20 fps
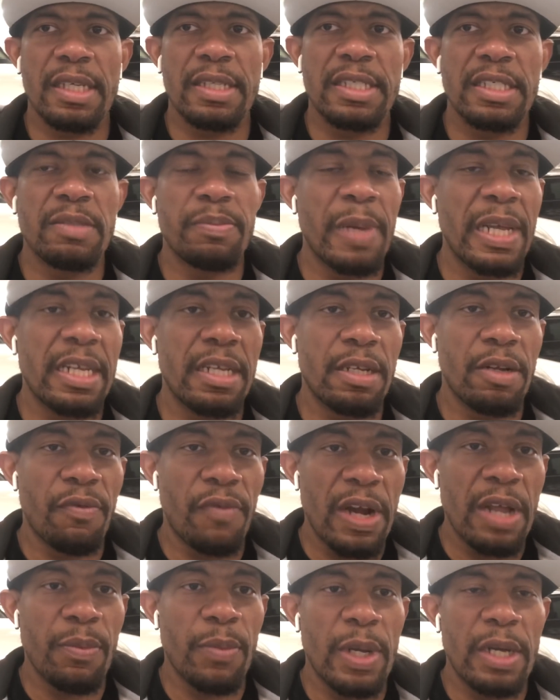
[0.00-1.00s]
because he's been in the
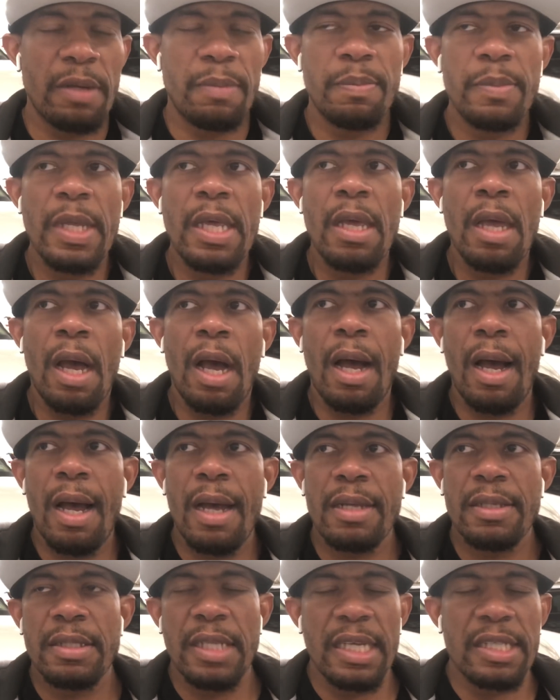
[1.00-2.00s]
ring with him.
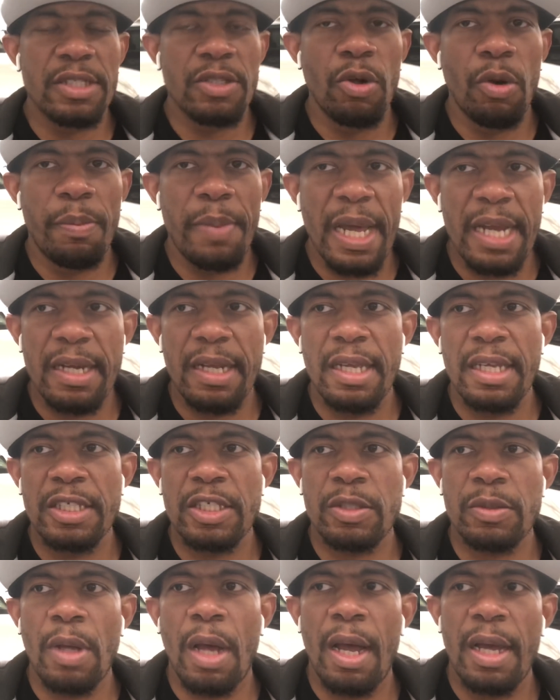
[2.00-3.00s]
There's no better
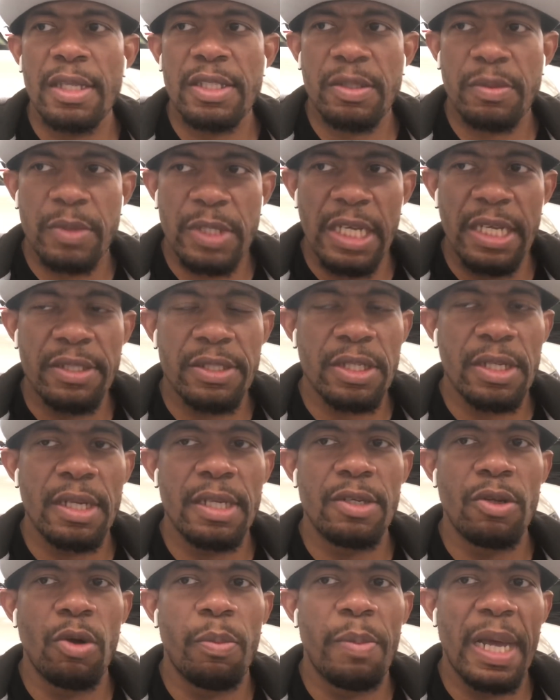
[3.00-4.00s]

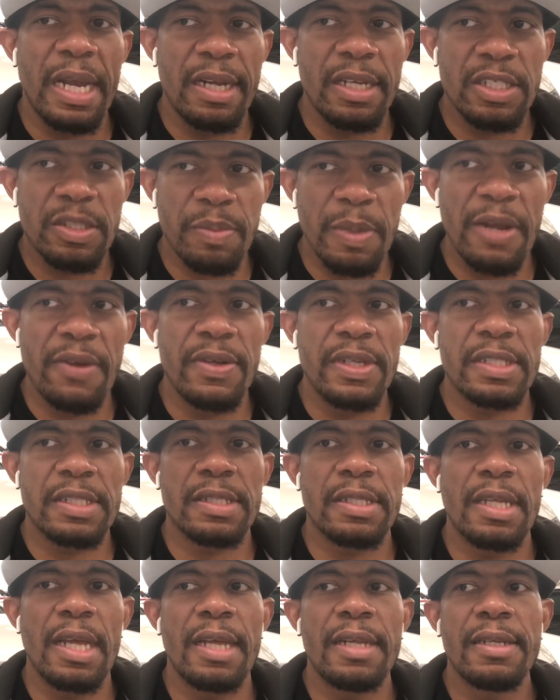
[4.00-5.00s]
teacher and no better
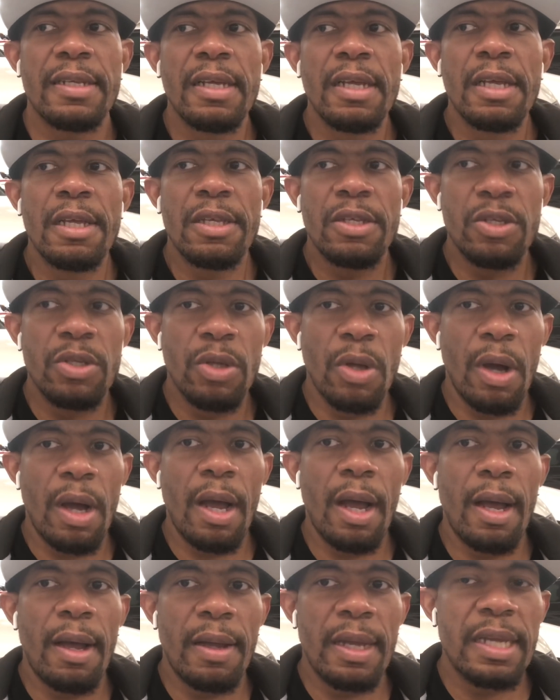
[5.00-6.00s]
experience than, you know,
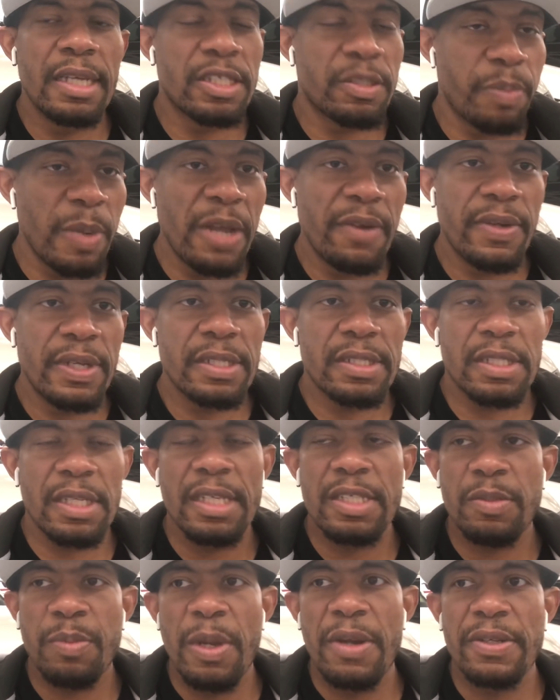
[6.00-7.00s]
experience.
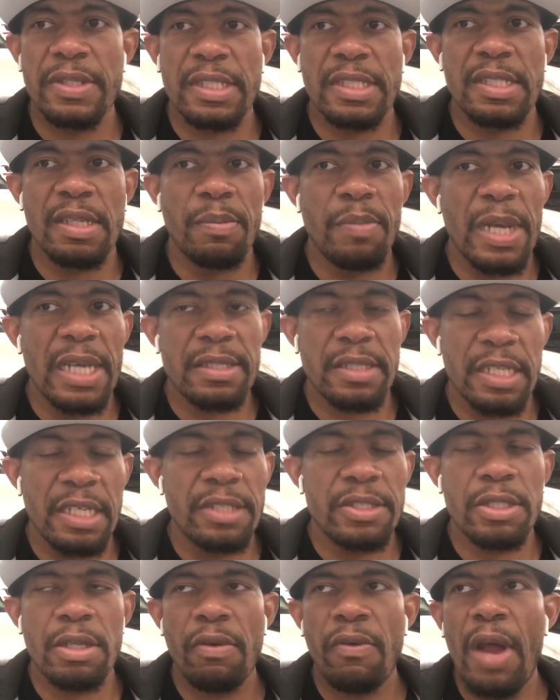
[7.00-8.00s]
Experience is the best
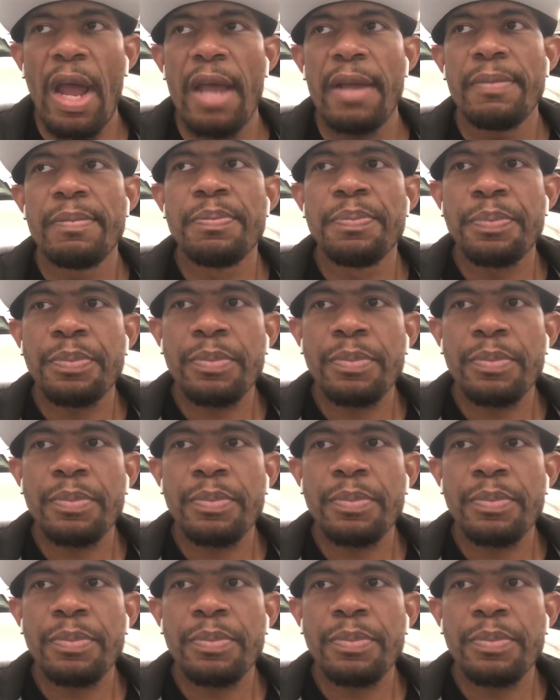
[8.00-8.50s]
teacher, right?